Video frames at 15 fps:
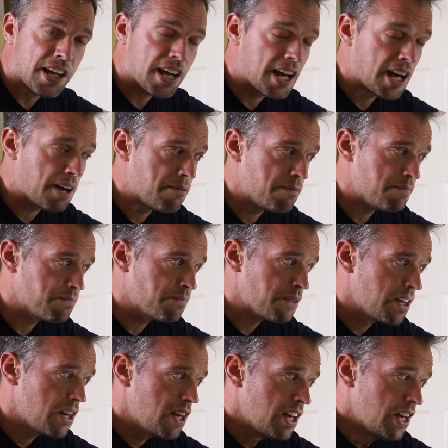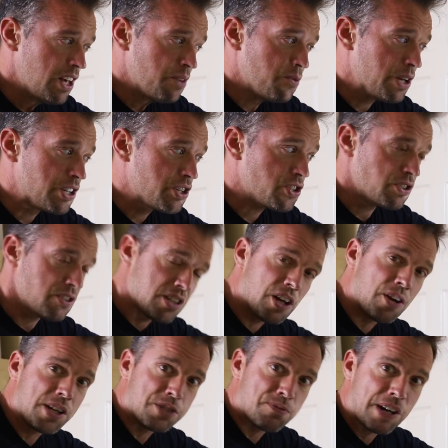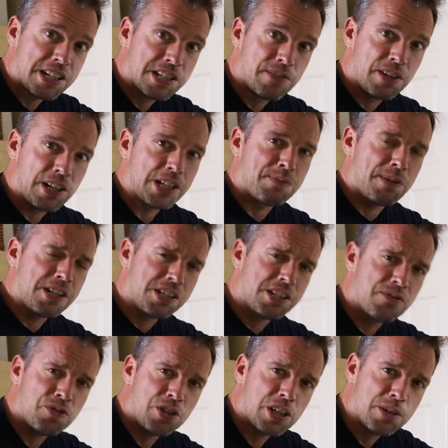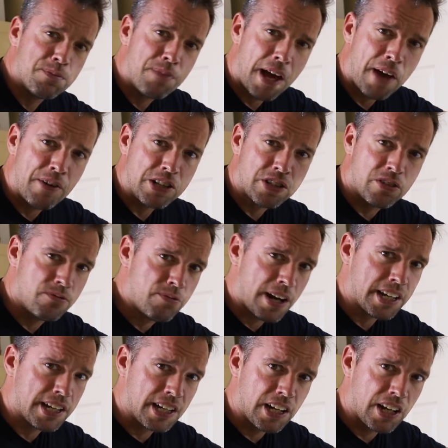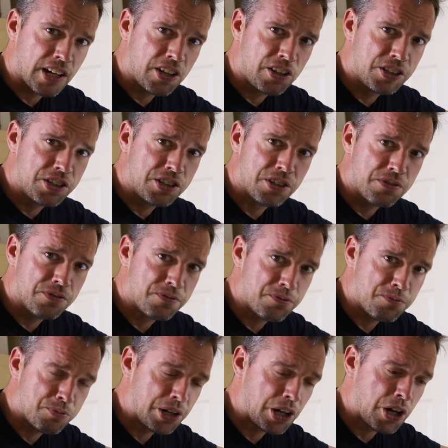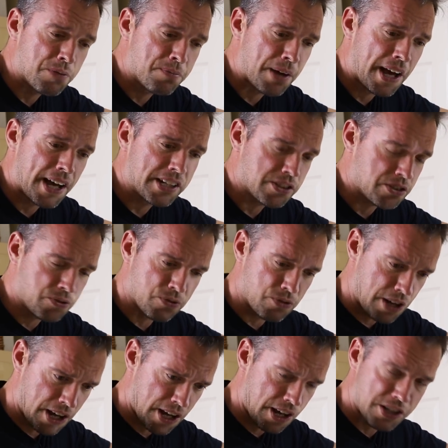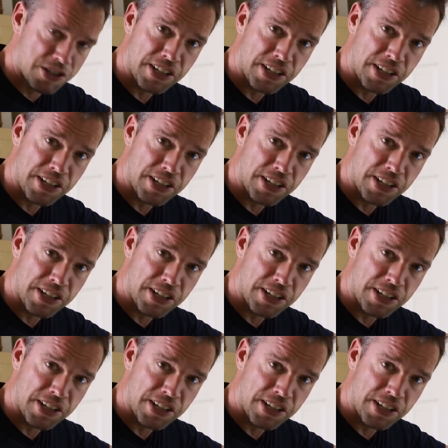Um, which you know is relatively expensive when you compare it to a regular kind of Brillo pad or a